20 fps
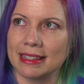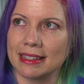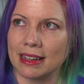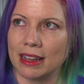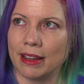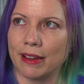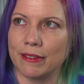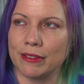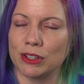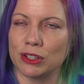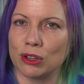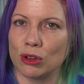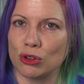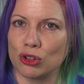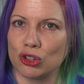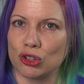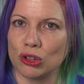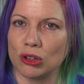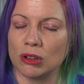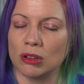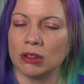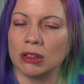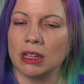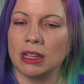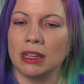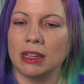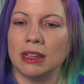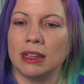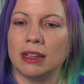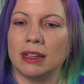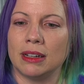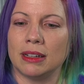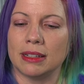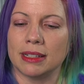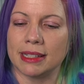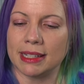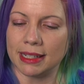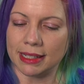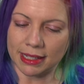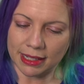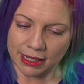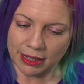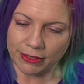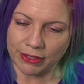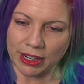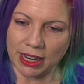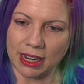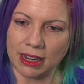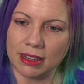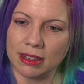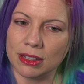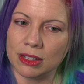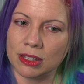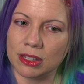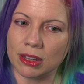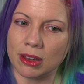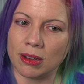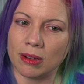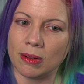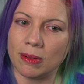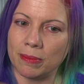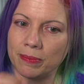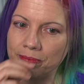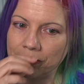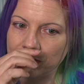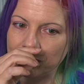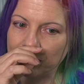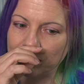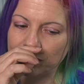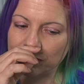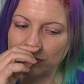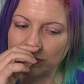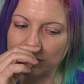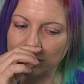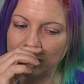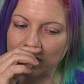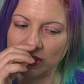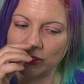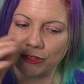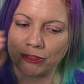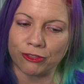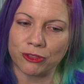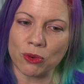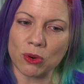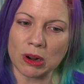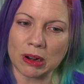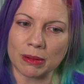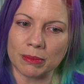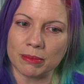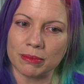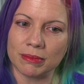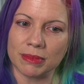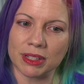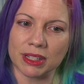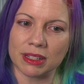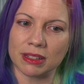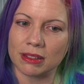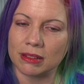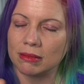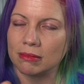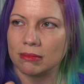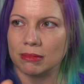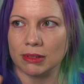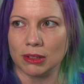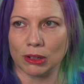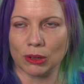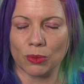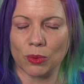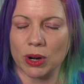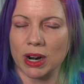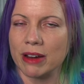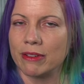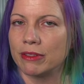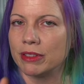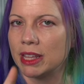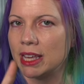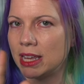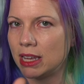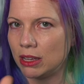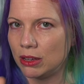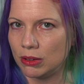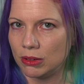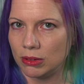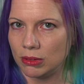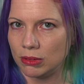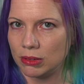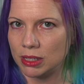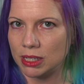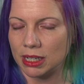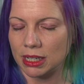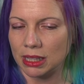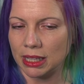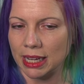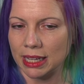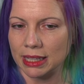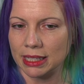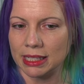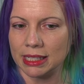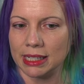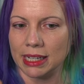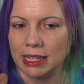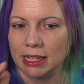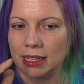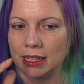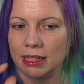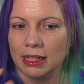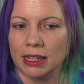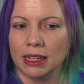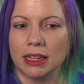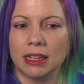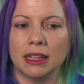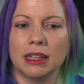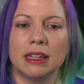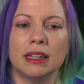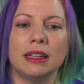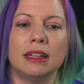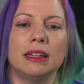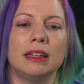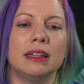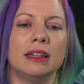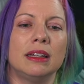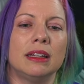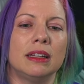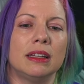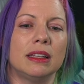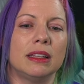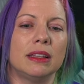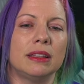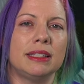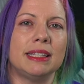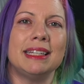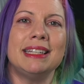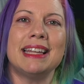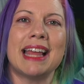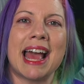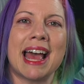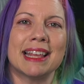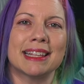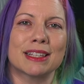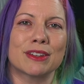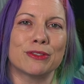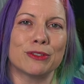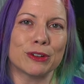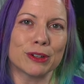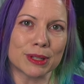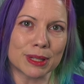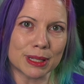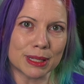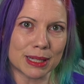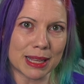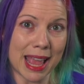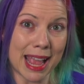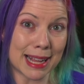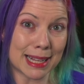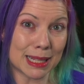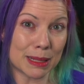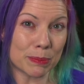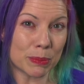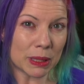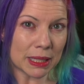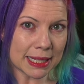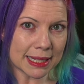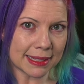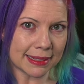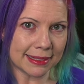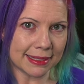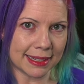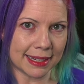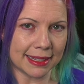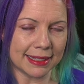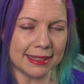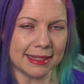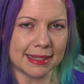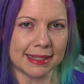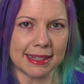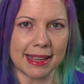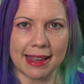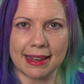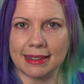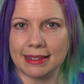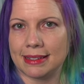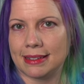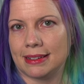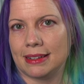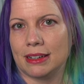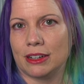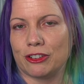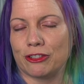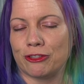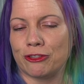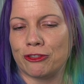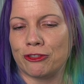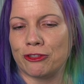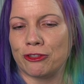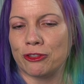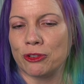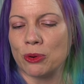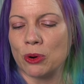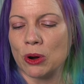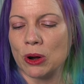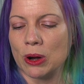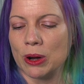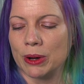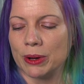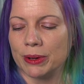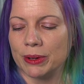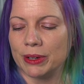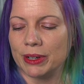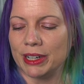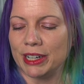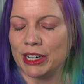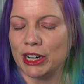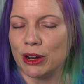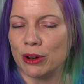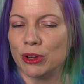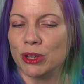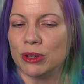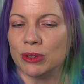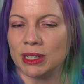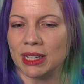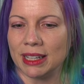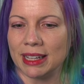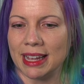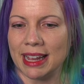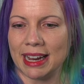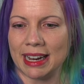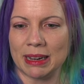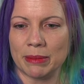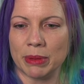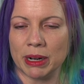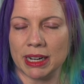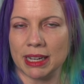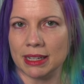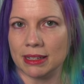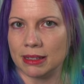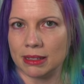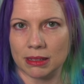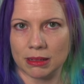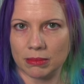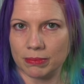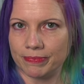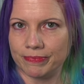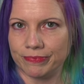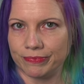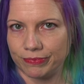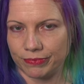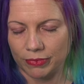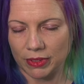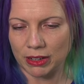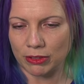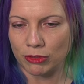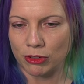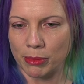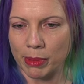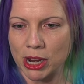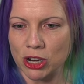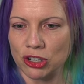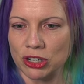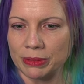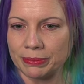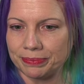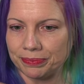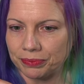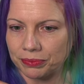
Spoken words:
of social sensitivity. So the forms or whatever they used to collect this data didn't ask for explicit consent for using anybody's information,